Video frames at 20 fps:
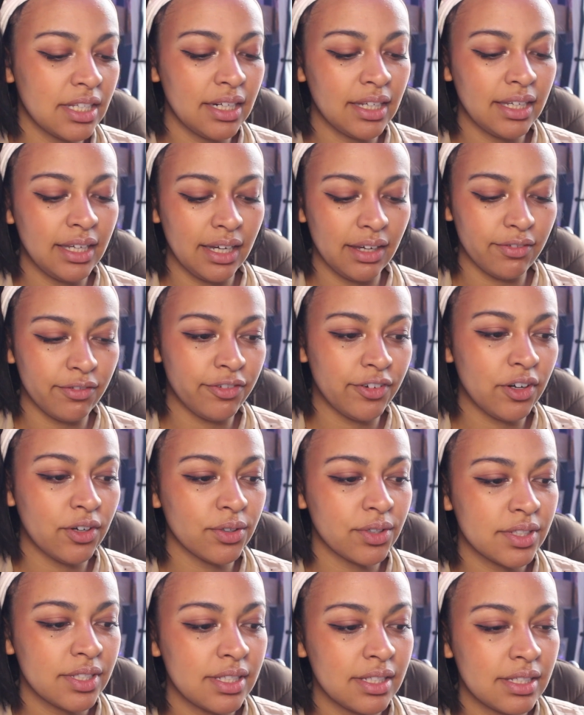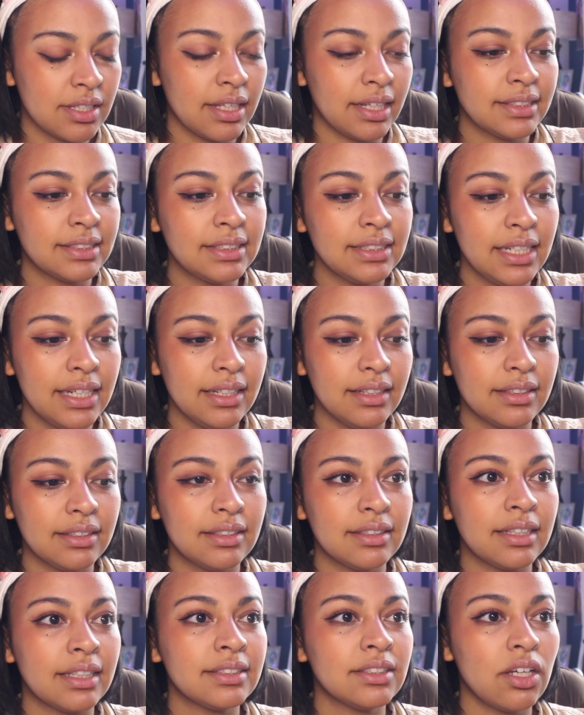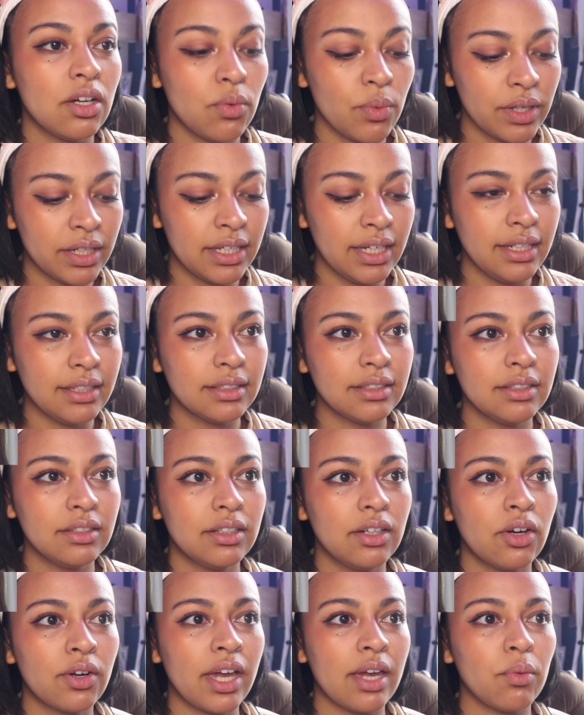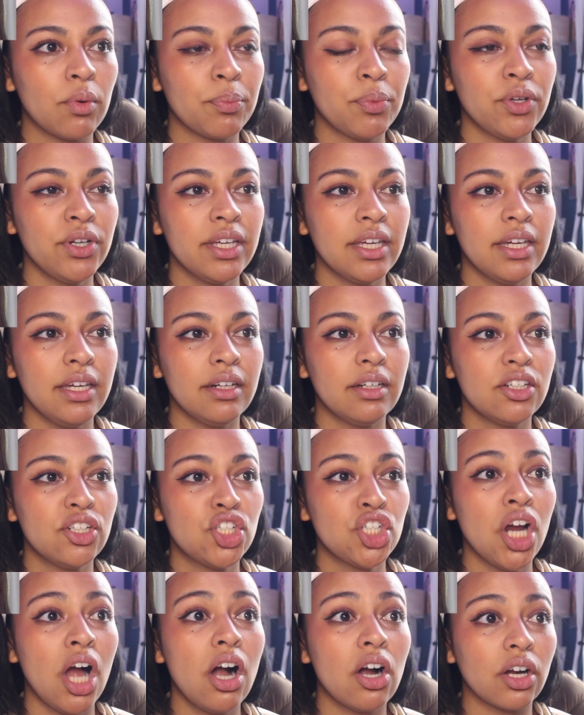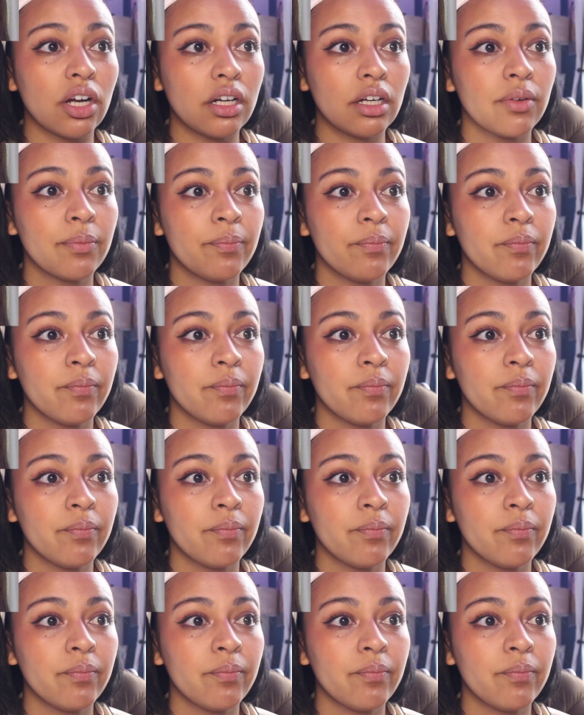gonna get, folks. That's it. That's all we're getting. Okay, we're putting it chunk.